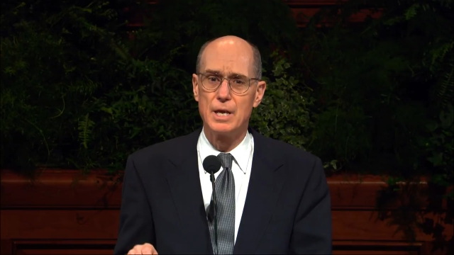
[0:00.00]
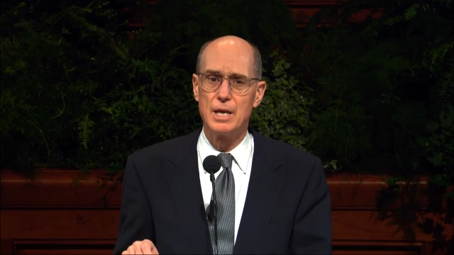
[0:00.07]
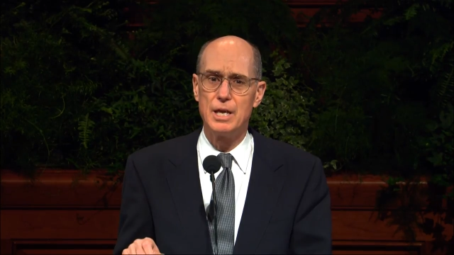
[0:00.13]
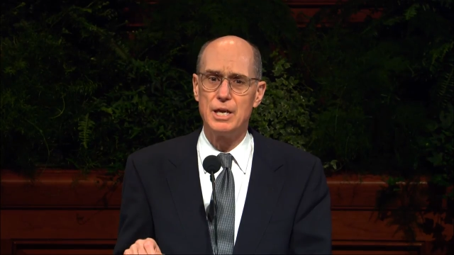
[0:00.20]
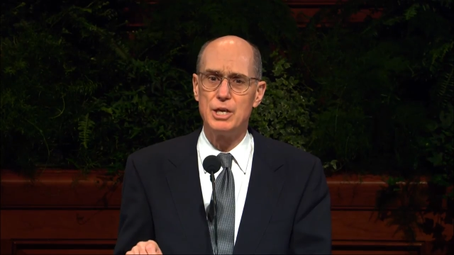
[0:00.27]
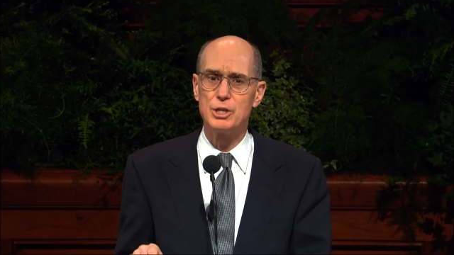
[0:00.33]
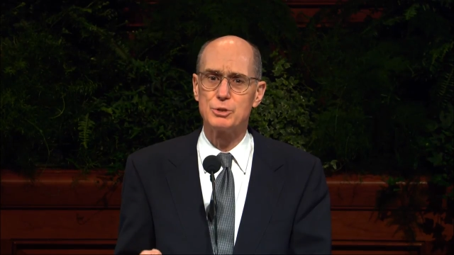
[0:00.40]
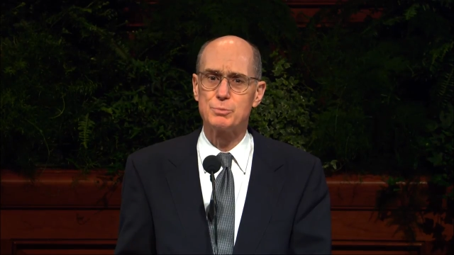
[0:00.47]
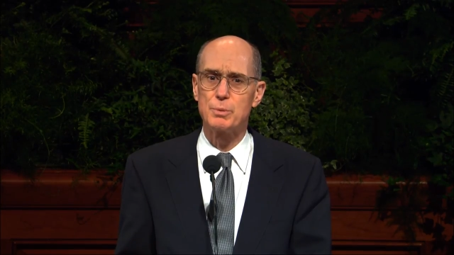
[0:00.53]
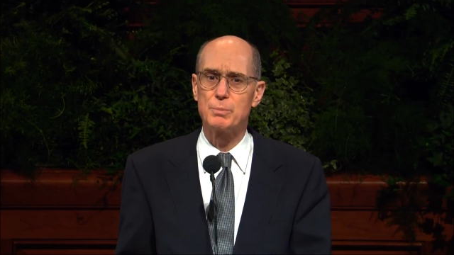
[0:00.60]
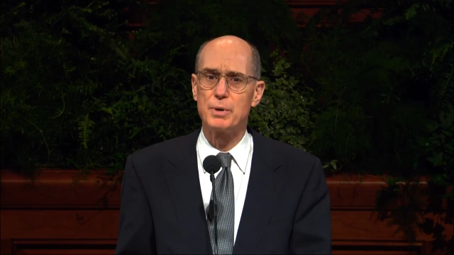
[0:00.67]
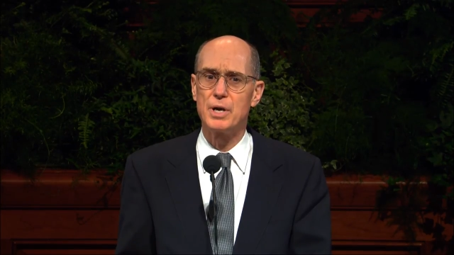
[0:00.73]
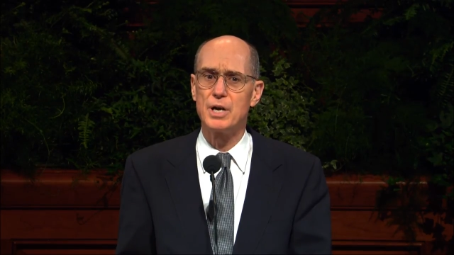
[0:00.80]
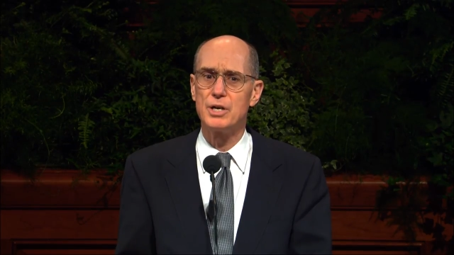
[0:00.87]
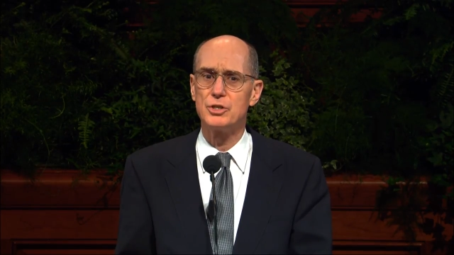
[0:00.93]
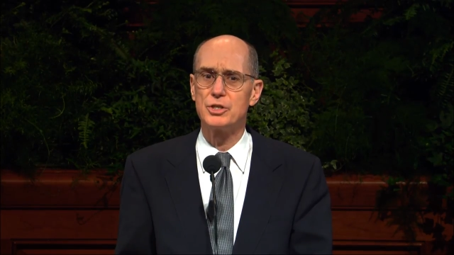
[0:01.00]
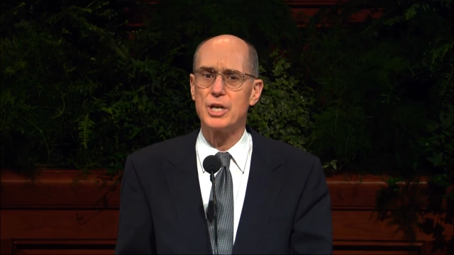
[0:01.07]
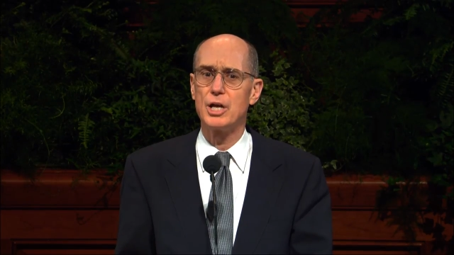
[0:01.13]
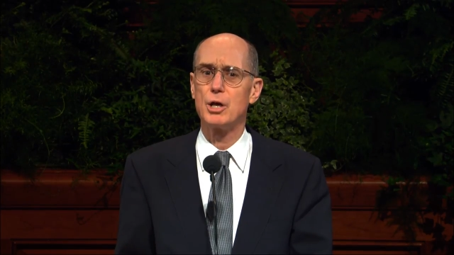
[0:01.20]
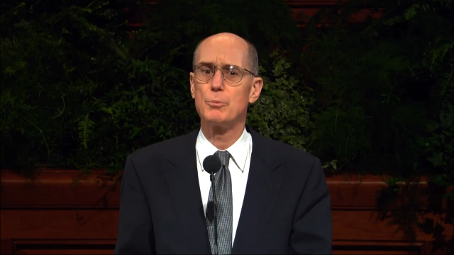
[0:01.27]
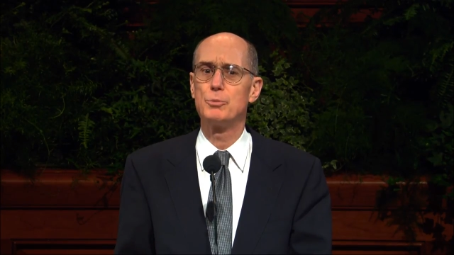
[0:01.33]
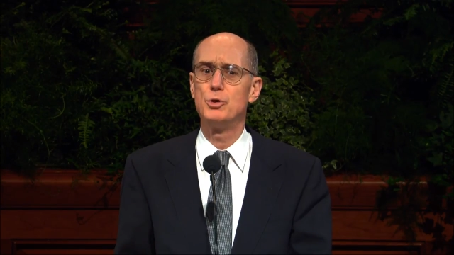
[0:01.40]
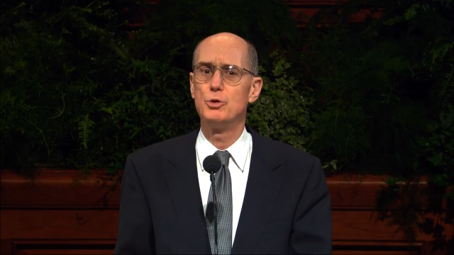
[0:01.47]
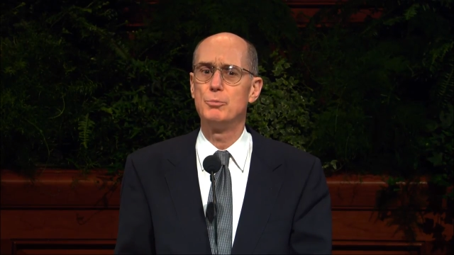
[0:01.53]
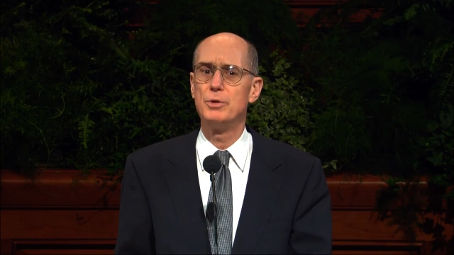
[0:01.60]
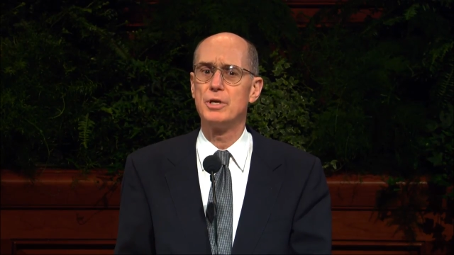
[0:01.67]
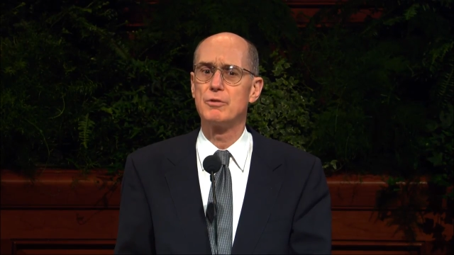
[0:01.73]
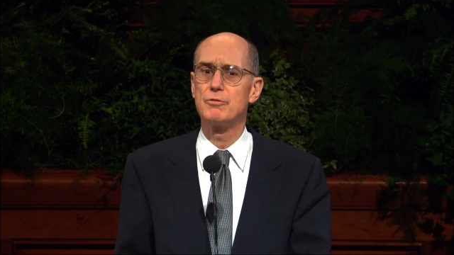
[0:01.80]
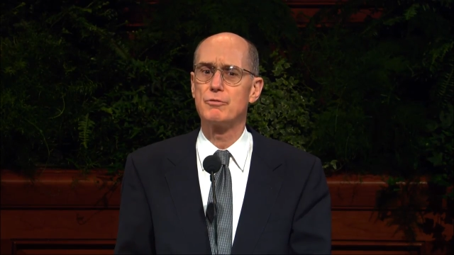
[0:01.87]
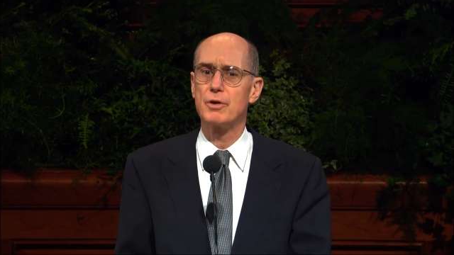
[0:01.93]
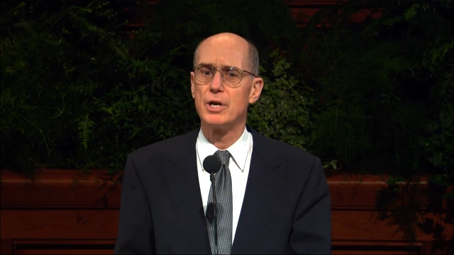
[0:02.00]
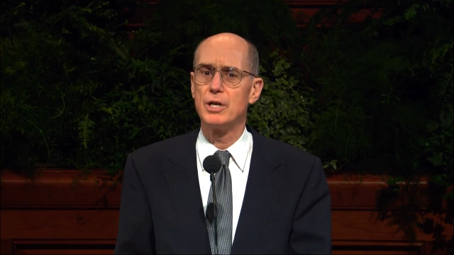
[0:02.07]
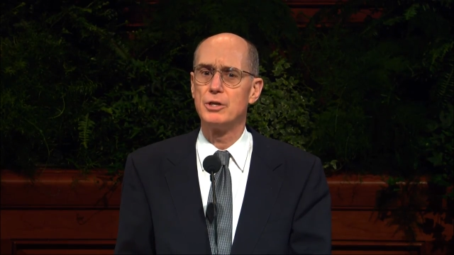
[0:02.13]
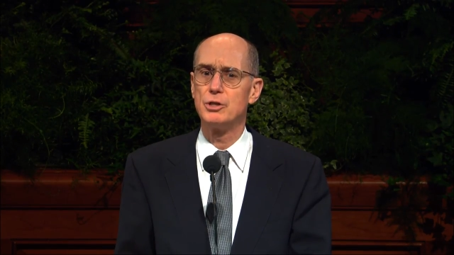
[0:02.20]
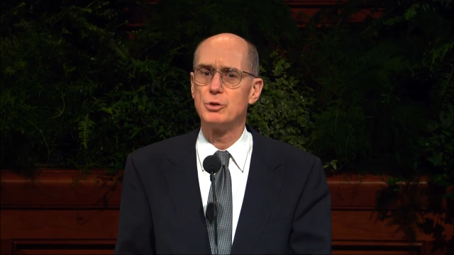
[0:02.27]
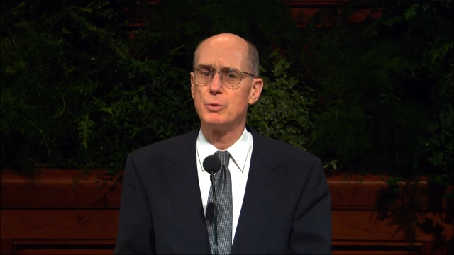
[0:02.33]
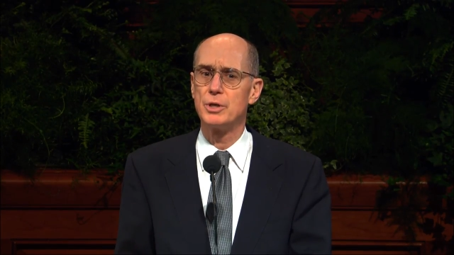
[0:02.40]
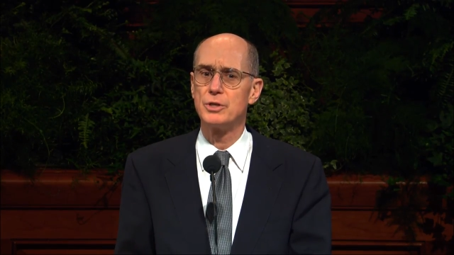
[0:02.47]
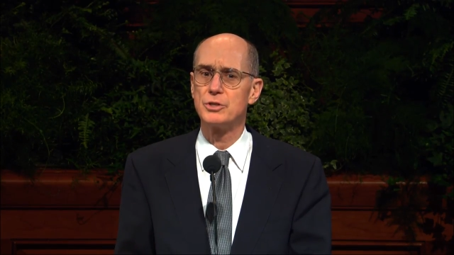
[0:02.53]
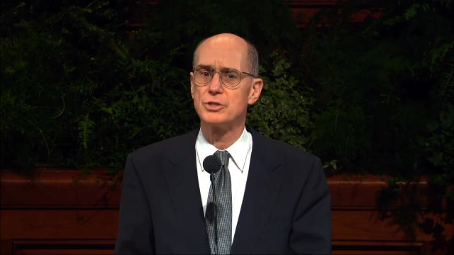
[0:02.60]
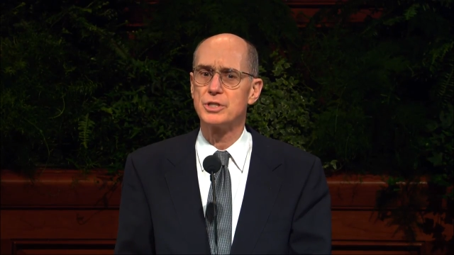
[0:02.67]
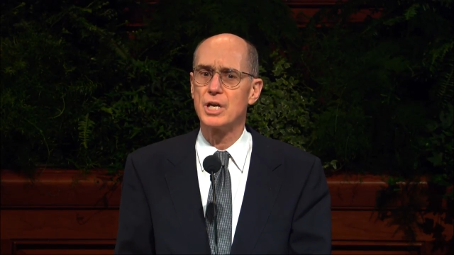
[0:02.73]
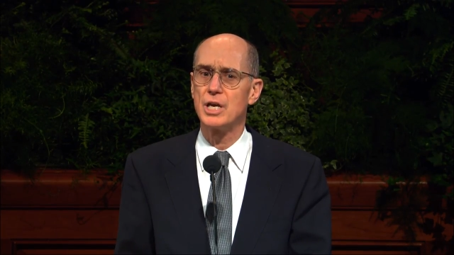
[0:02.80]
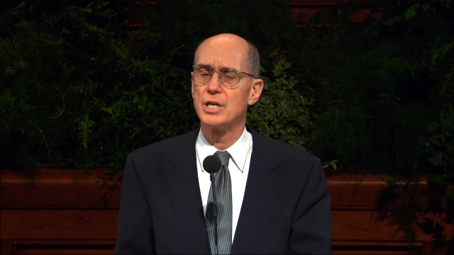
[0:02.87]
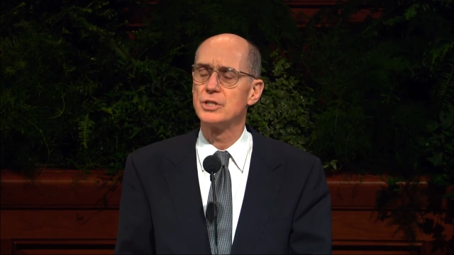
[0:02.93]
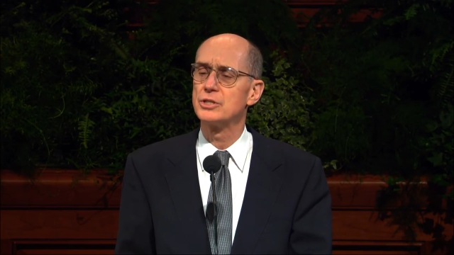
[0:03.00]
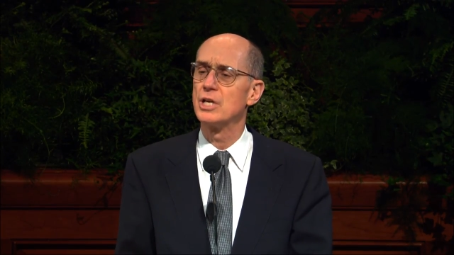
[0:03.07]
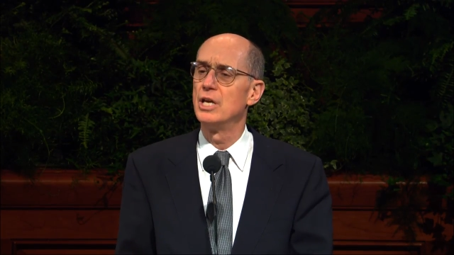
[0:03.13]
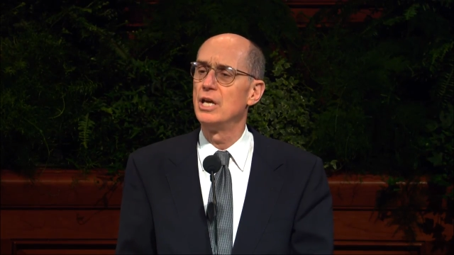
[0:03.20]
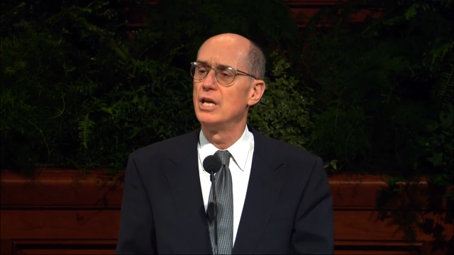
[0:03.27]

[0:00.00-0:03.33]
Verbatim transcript: He is prepared to help you be a friend who understands